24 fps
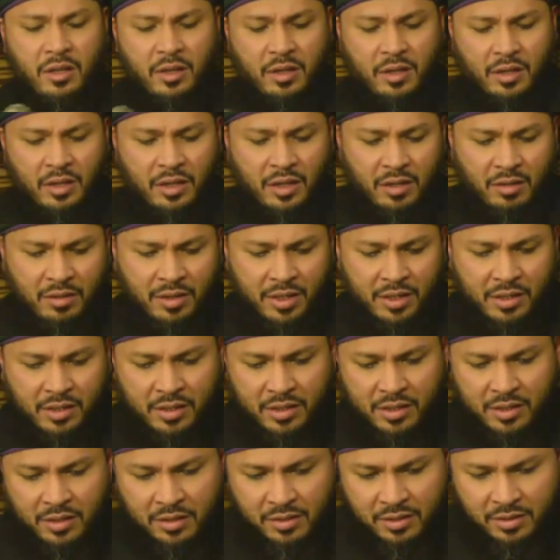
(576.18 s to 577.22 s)

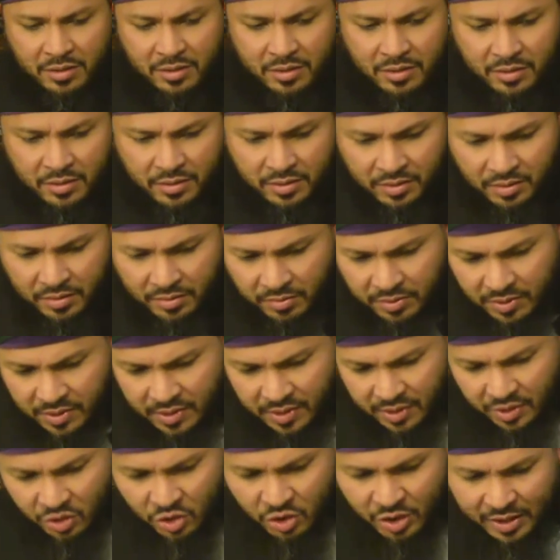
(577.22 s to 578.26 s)
Hawa was
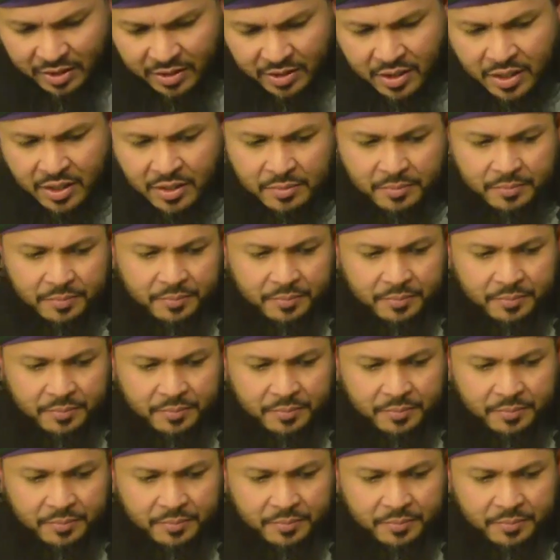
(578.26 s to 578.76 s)
in Jeddah.